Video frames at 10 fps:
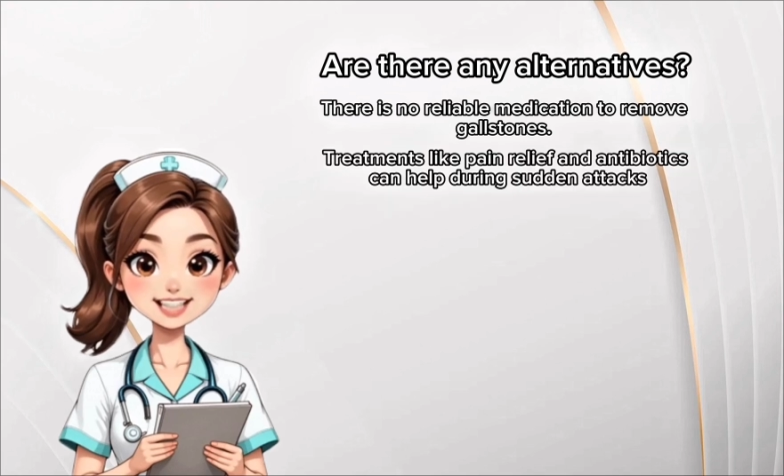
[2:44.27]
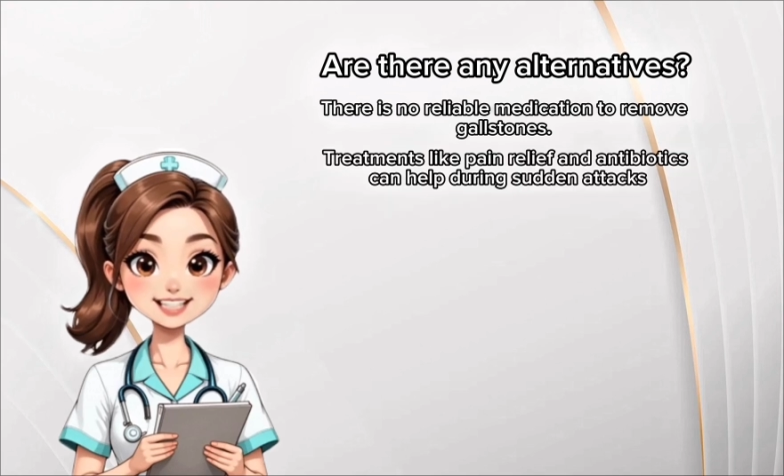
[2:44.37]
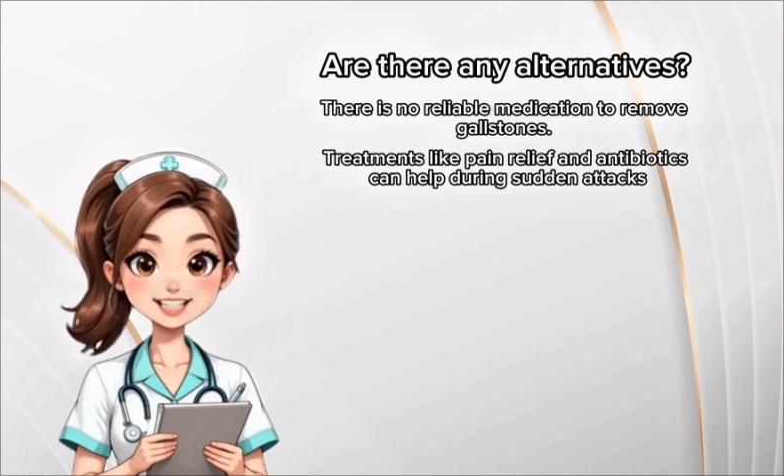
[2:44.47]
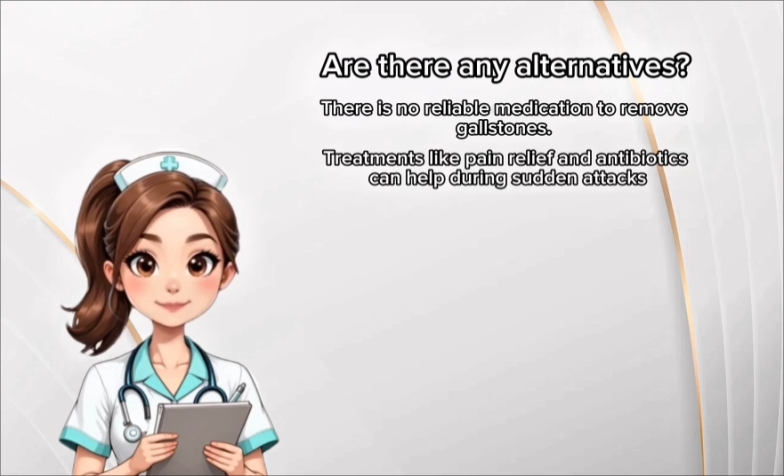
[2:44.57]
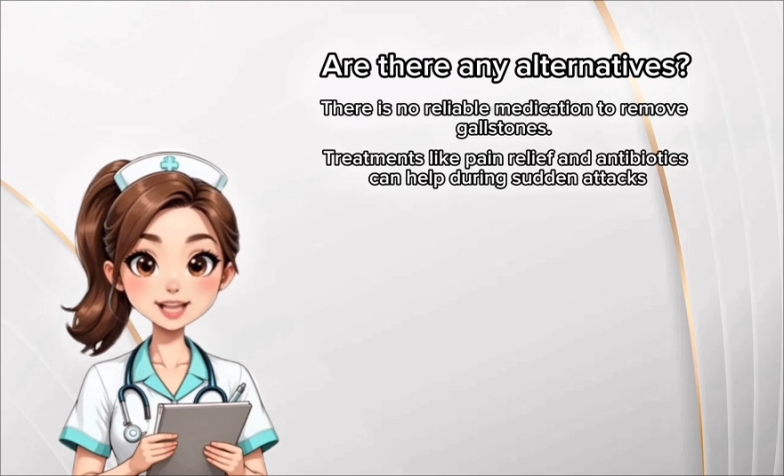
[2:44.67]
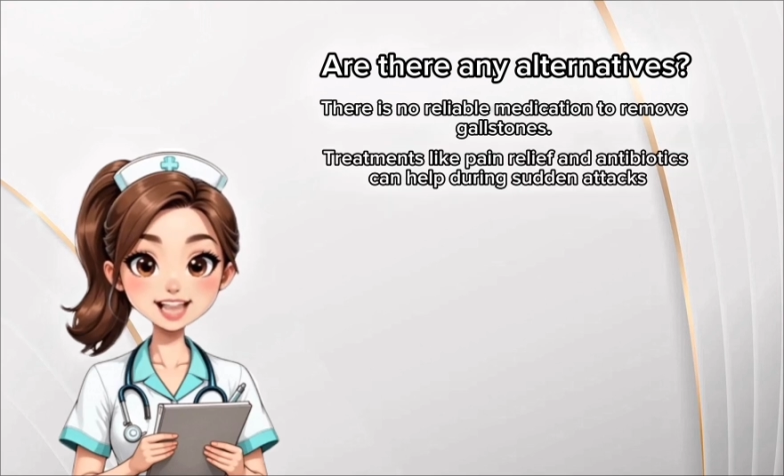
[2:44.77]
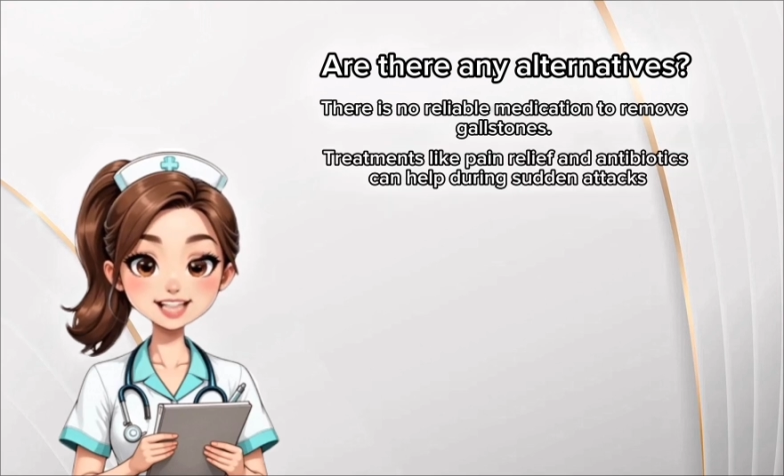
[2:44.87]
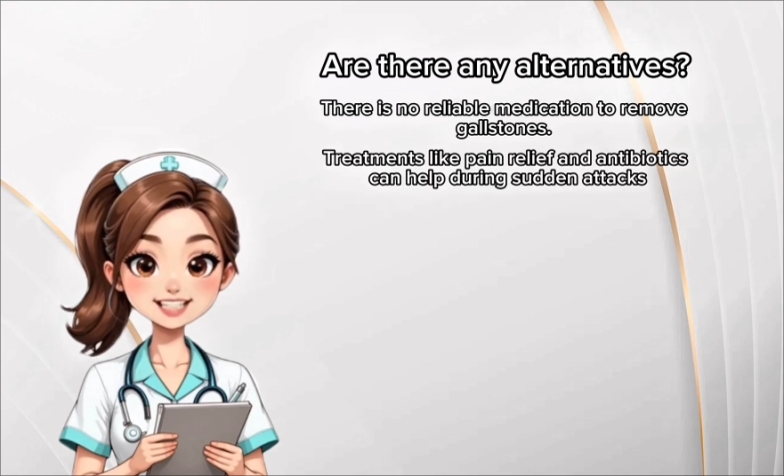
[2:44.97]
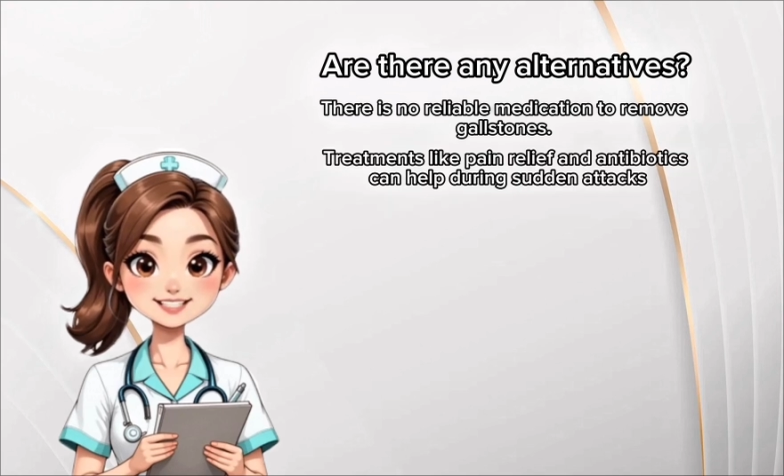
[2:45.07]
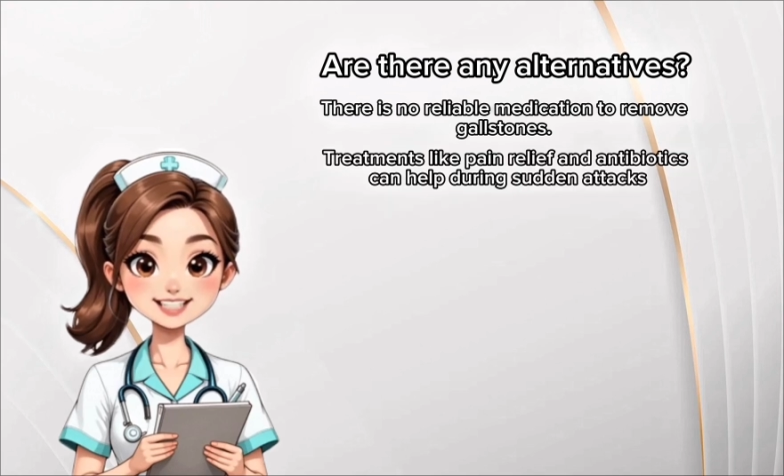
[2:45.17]

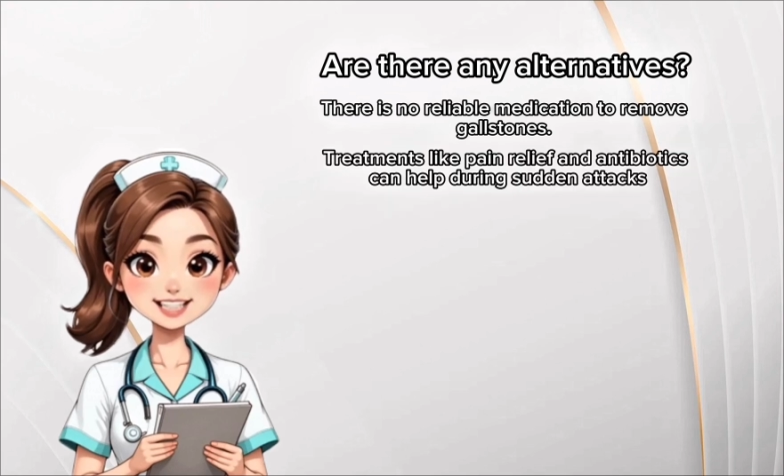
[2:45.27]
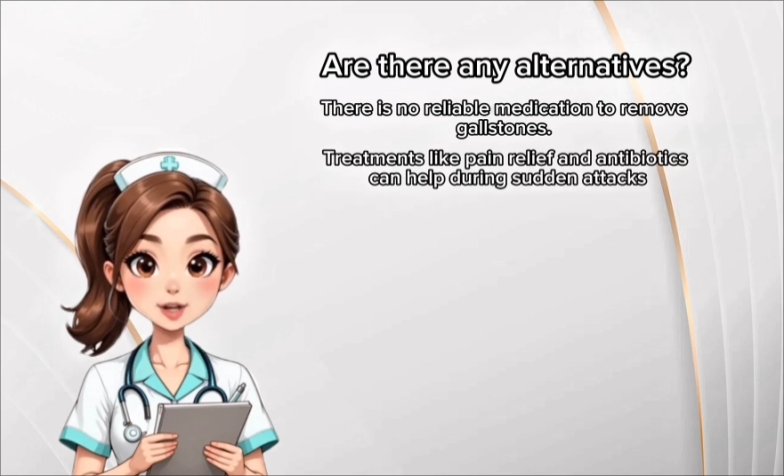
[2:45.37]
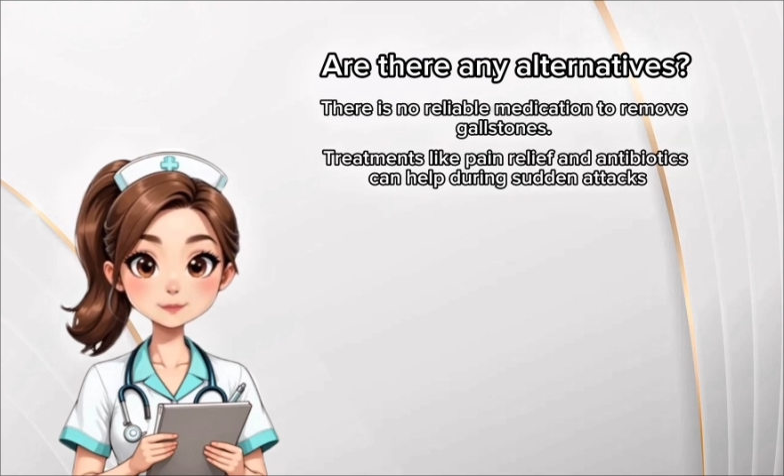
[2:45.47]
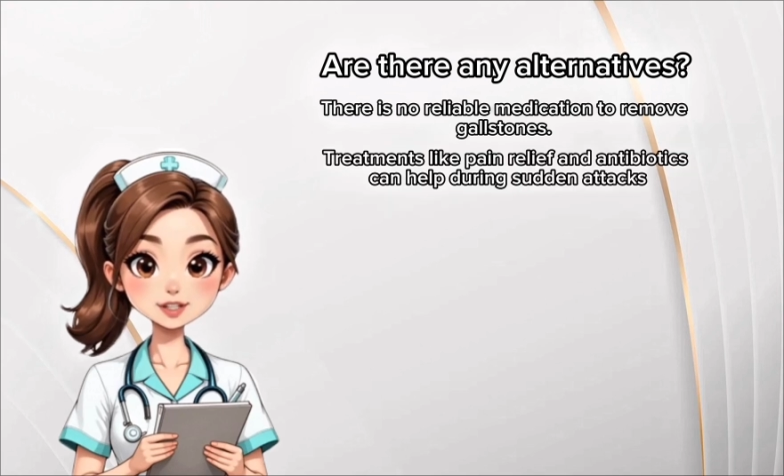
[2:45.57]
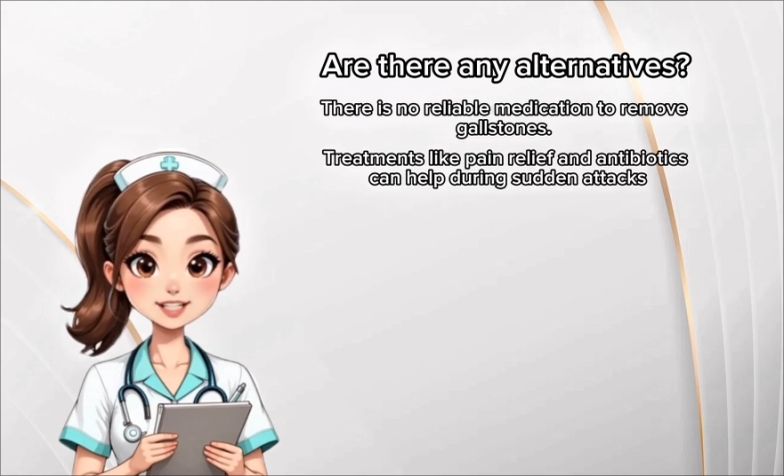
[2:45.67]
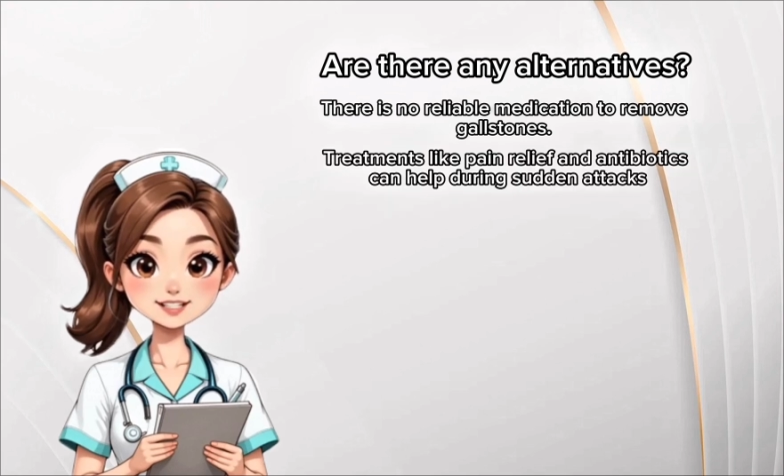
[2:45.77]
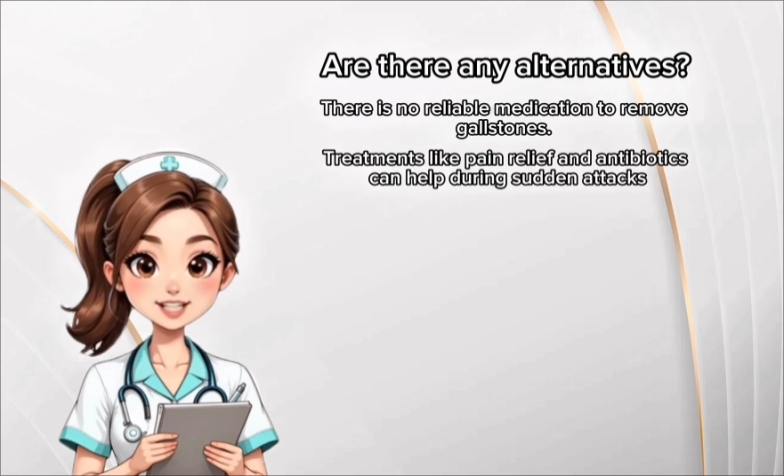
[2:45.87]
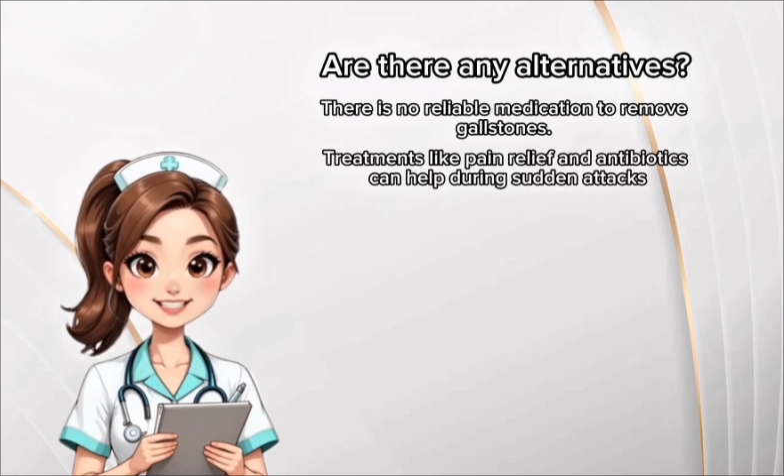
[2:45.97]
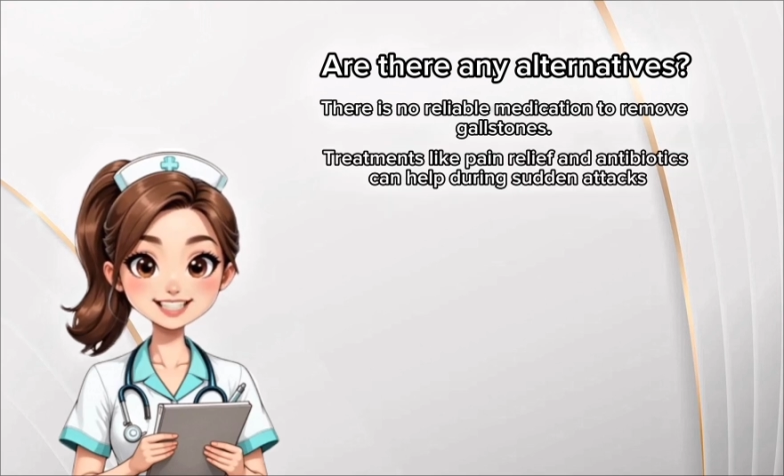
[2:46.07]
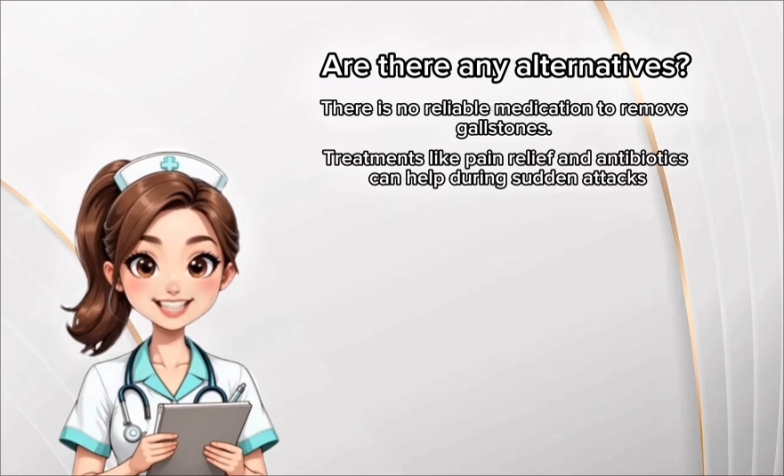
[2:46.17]
antibiotics can help during
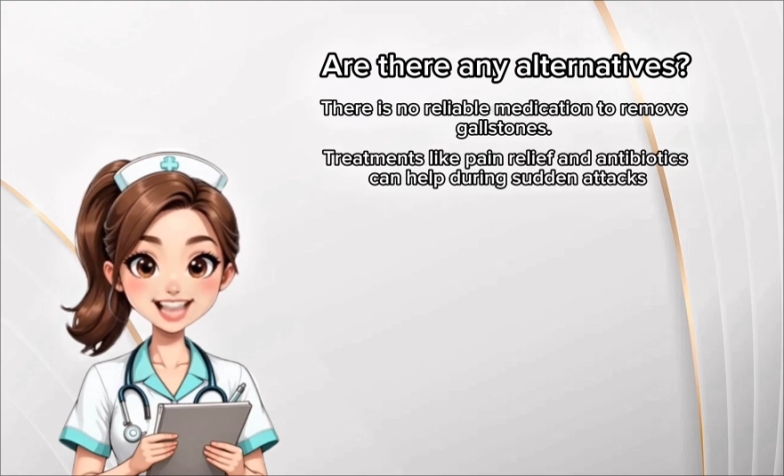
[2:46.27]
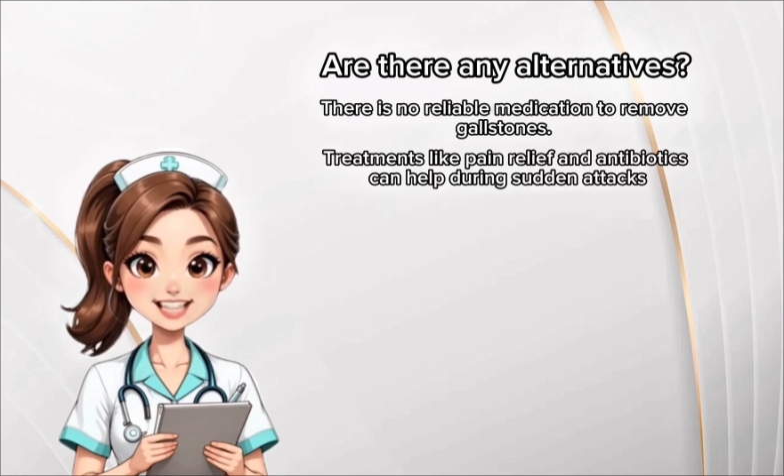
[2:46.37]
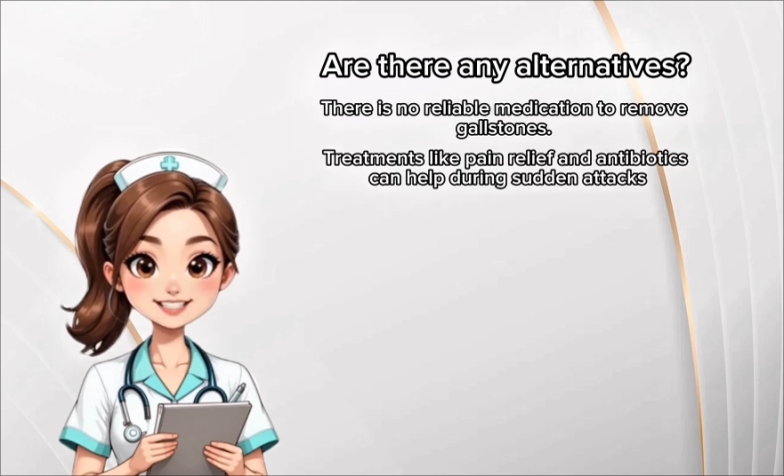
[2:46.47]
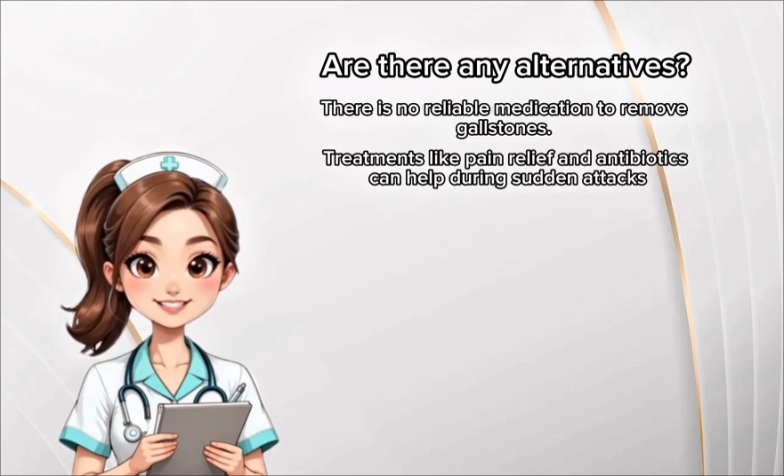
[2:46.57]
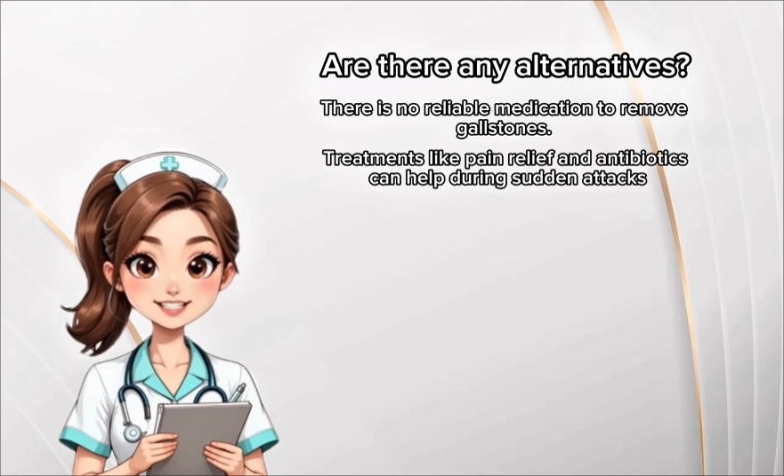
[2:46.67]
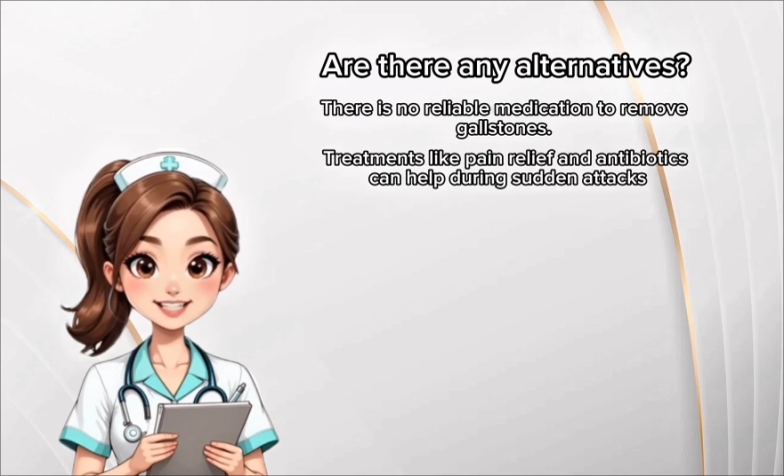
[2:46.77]
sudden attacks,